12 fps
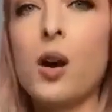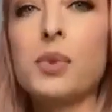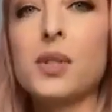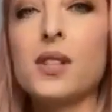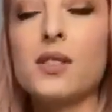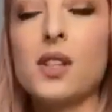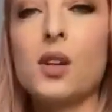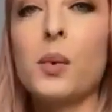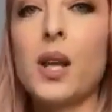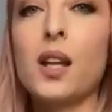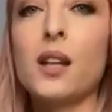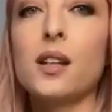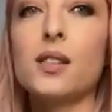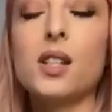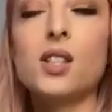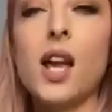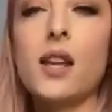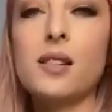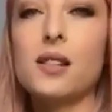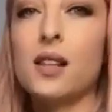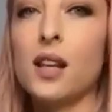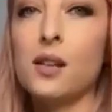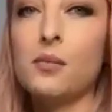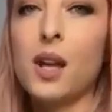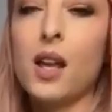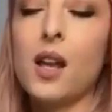options that we can suggest to them.